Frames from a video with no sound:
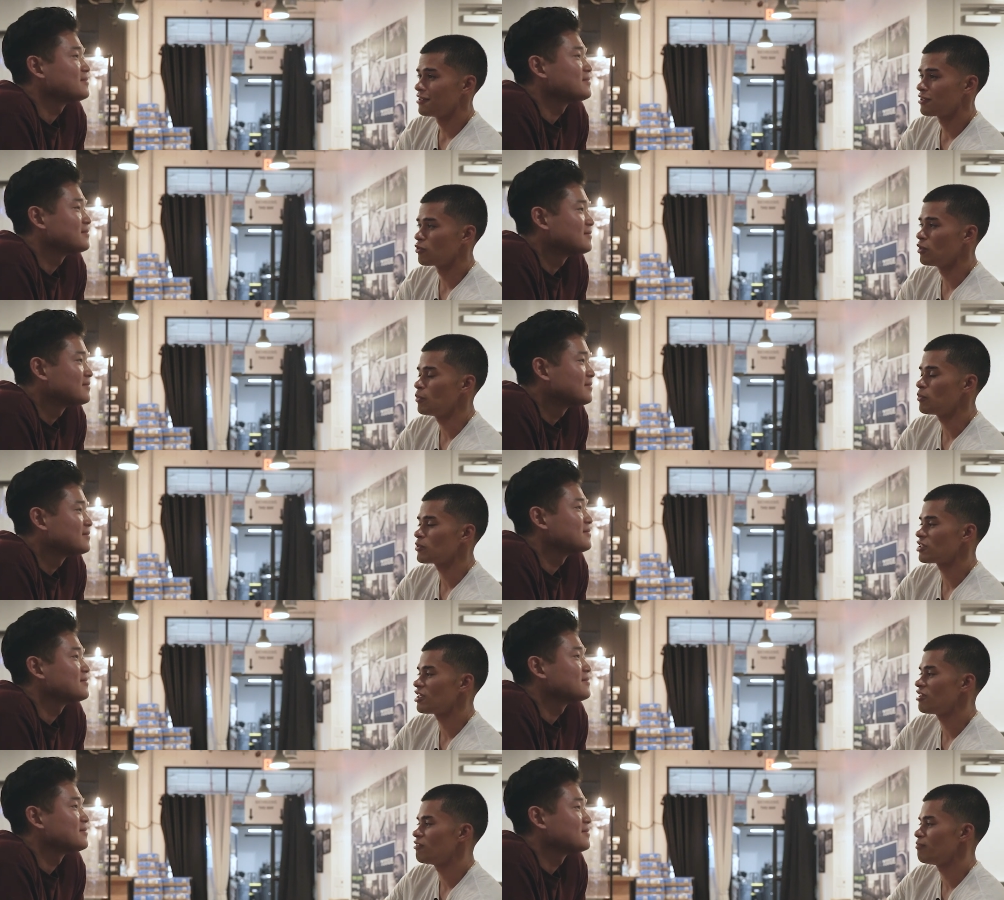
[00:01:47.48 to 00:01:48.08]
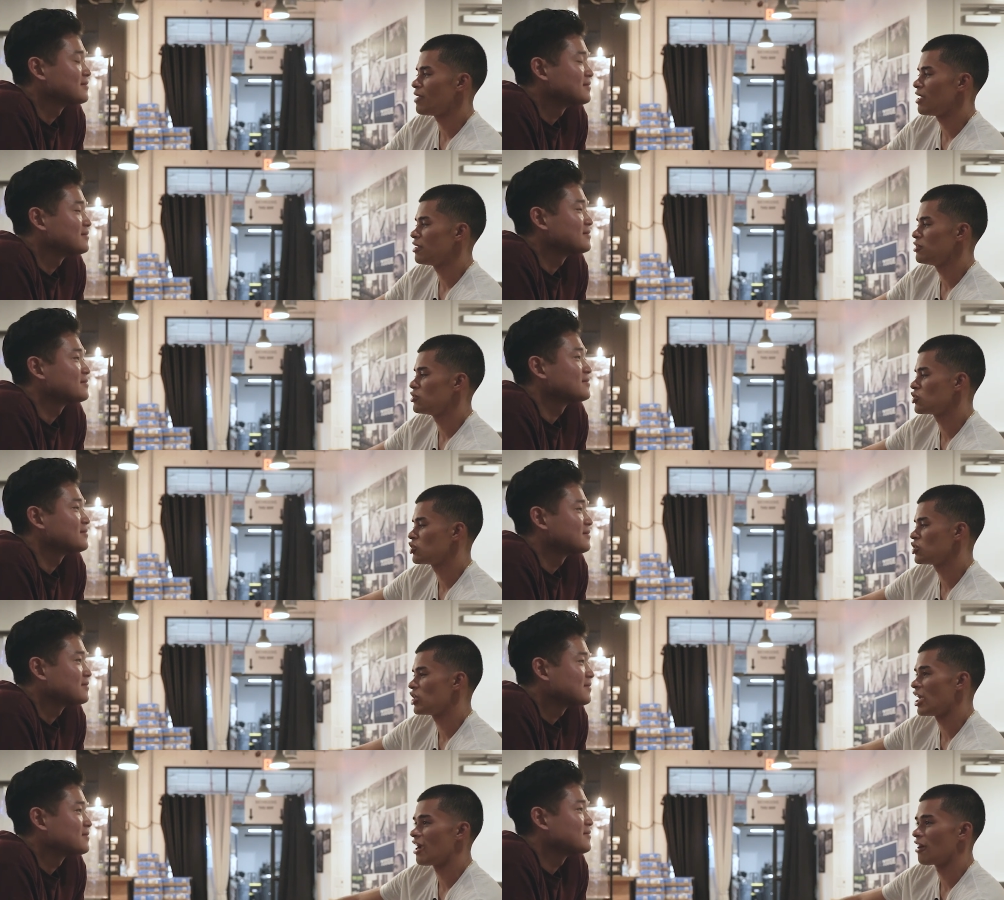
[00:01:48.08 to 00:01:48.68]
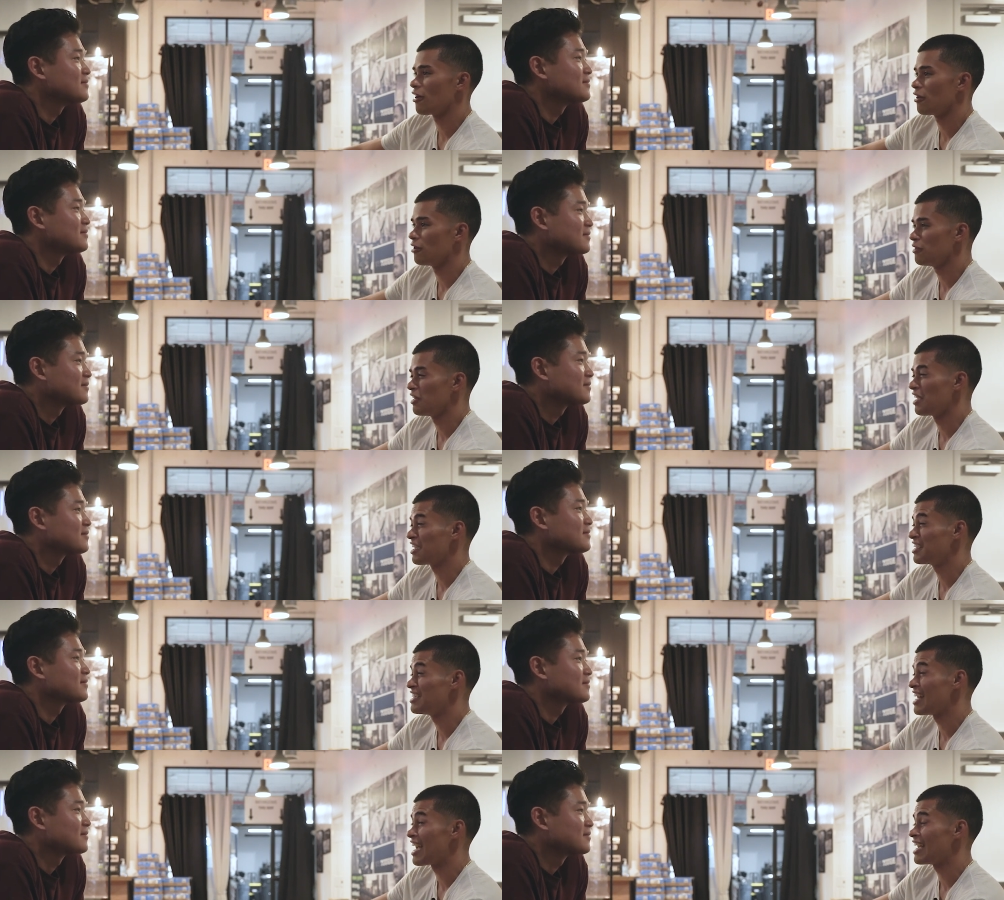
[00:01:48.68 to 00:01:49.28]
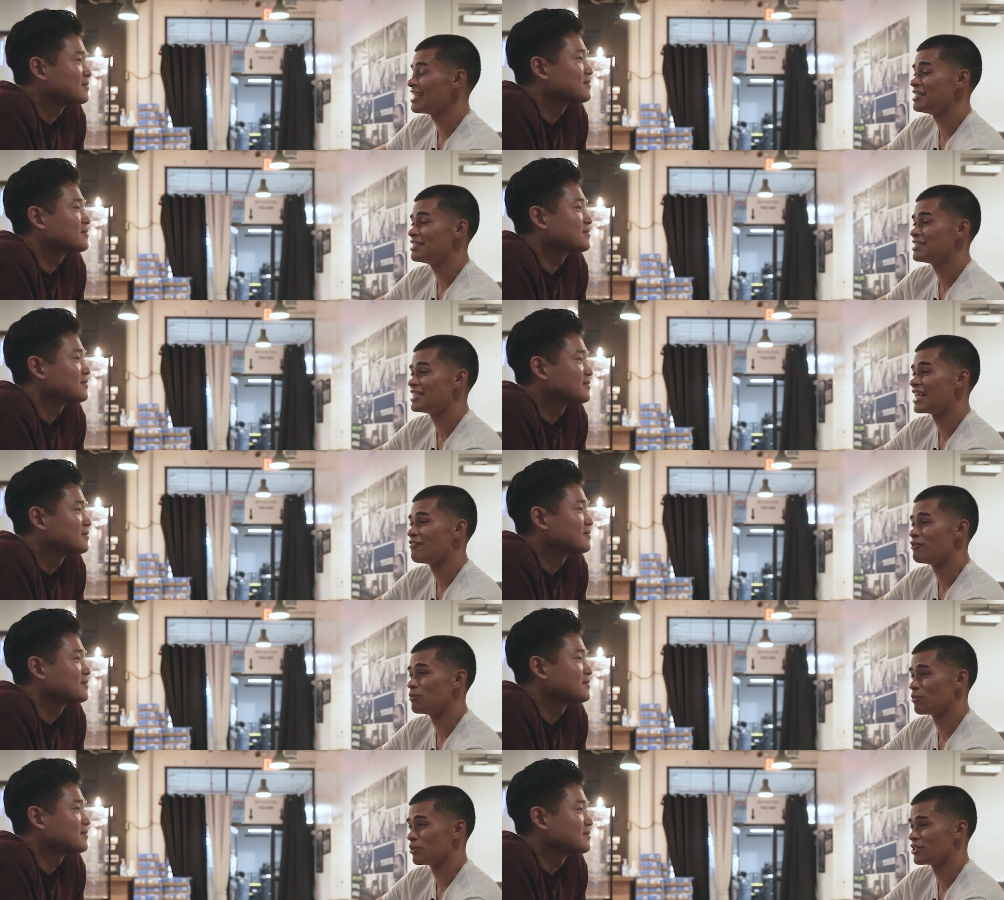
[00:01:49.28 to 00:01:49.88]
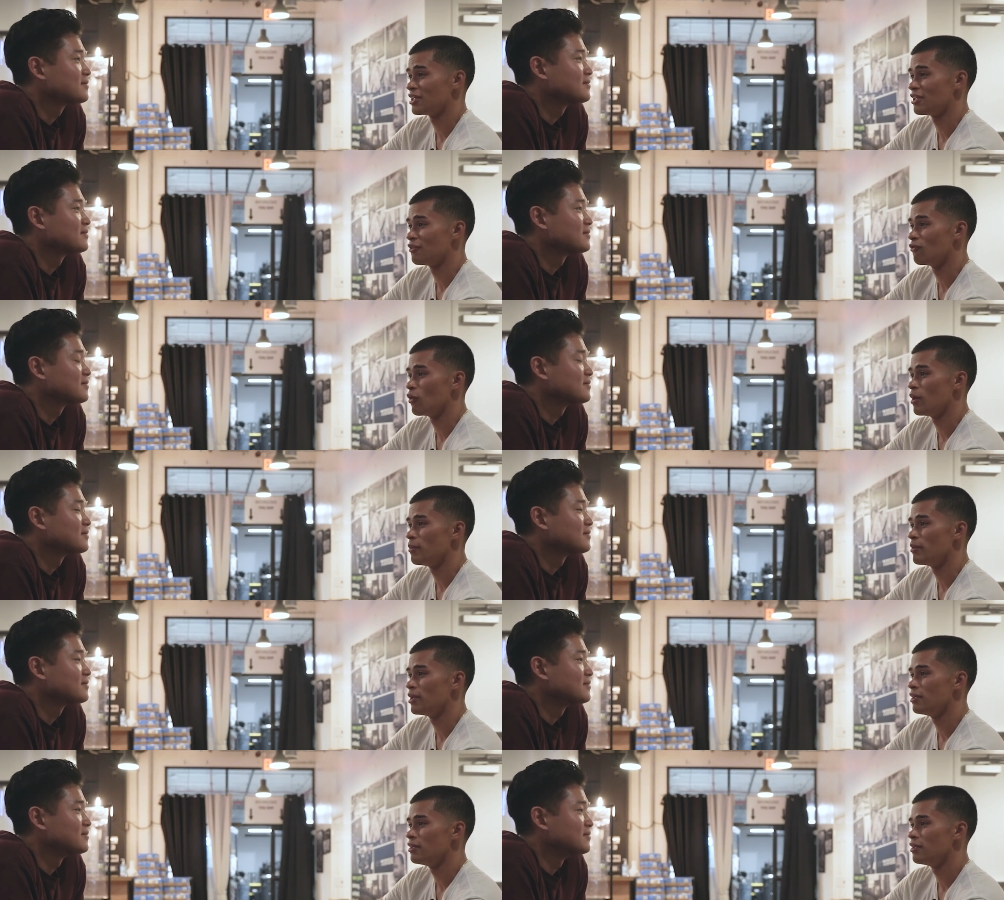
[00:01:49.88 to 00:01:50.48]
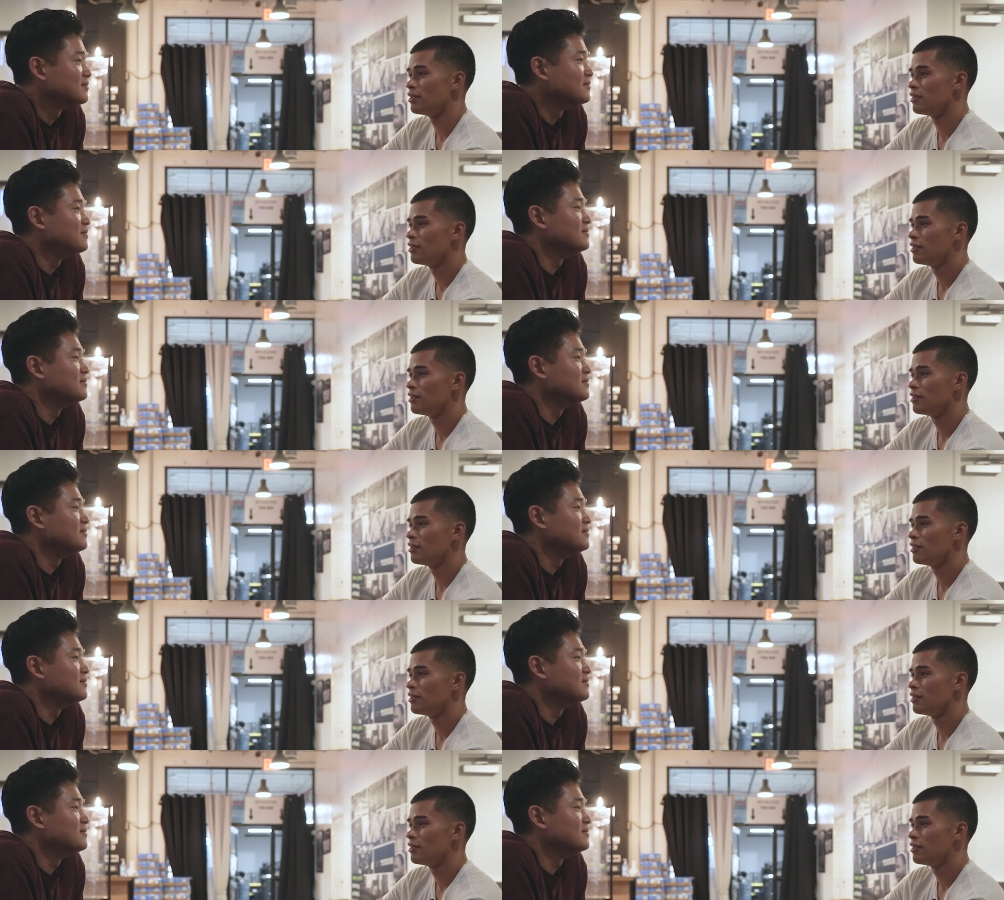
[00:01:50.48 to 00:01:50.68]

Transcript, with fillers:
Speaker 1: Three percent of men shared like ninety-seven percent of women.